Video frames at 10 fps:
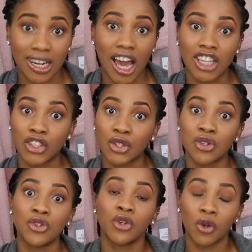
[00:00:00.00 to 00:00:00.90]

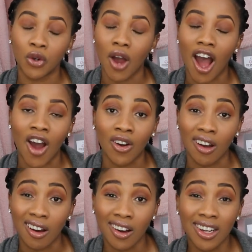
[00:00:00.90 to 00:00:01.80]
just don't know how
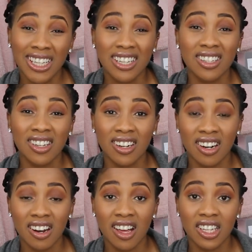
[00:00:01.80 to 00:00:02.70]
long it's gonna
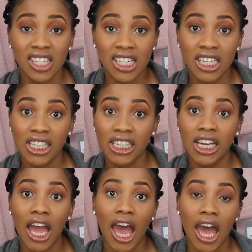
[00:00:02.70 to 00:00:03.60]
last
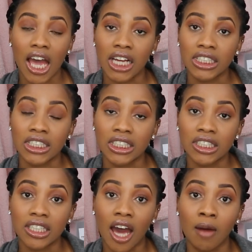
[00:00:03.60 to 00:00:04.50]
and
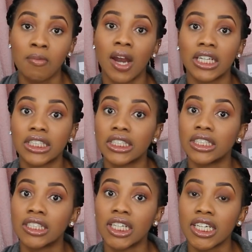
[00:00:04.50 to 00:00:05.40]
how
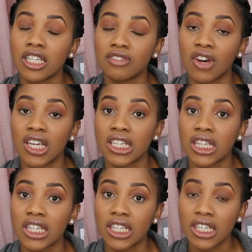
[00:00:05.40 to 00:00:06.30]
practical it is for us in
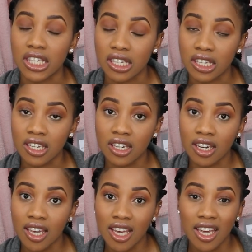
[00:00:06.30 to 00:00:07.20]
this season,
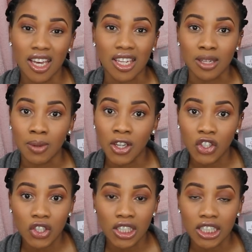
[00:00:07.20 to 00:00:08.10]

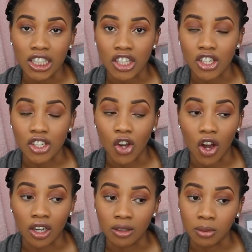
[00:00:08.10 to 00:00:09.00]
especially in this
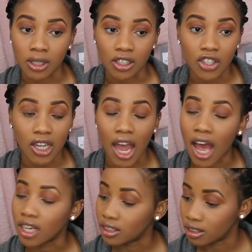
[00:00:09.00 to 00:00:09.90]
economy.
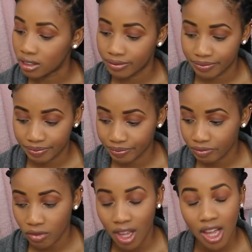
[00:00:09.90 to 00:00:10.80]
Child,
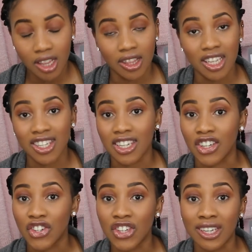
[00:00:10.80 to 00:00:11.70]
things are
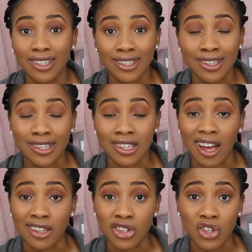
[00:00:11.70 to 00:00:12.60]
shaky, things are
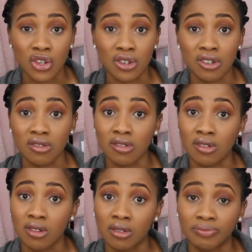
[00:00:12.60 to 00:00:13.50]
uncertain, so